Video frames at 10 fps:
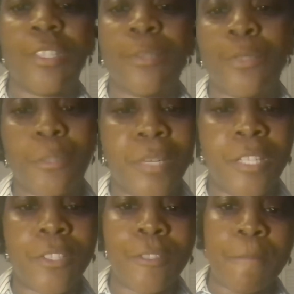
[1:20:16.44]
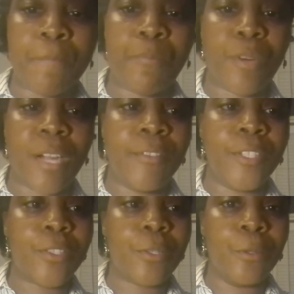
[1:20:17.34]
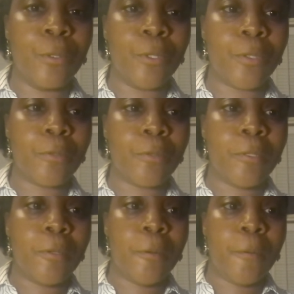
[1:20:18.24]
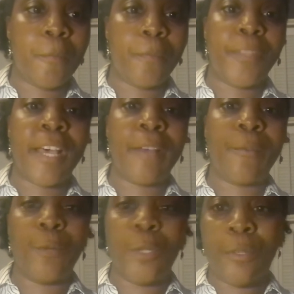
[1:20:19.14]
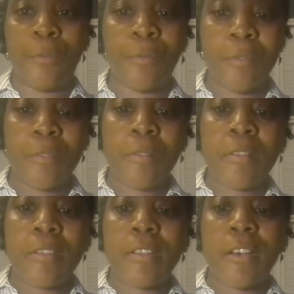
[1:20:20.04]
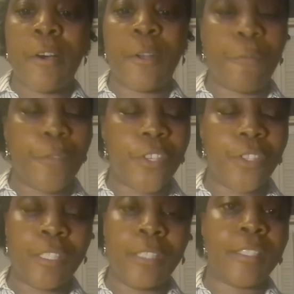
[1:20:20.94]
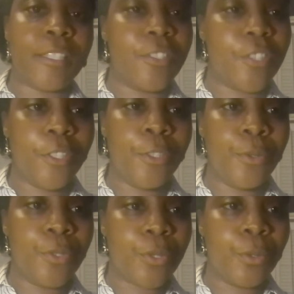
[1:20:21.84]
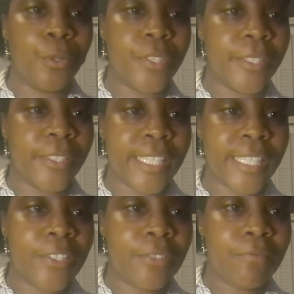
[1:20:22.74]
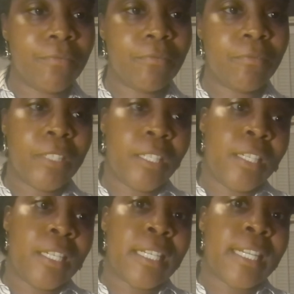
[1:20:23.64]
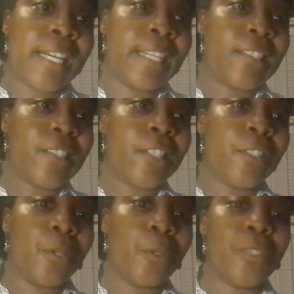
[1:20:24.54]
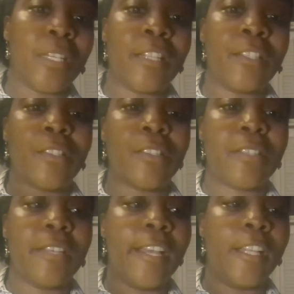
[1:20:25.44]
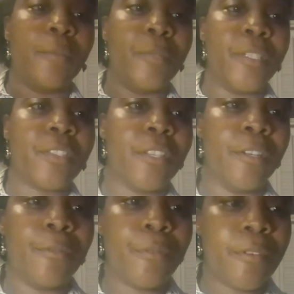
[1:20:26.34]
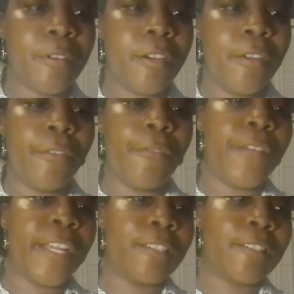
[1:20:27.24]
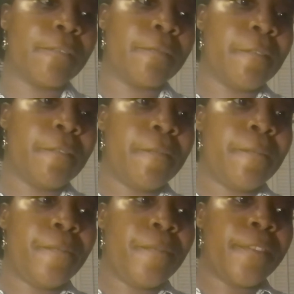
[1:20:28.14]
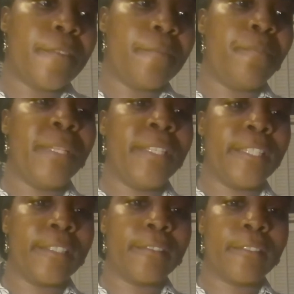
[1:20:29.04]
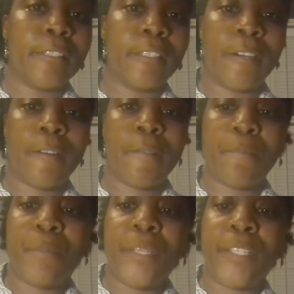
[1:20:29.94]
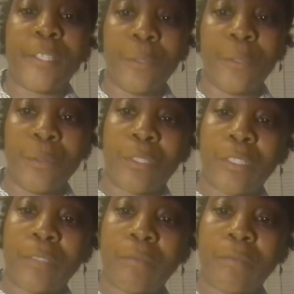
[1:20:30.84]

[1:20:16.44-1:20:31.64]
that were sponsoring private schools that would unofficially continue school segregation. I see those as elements of the faith being used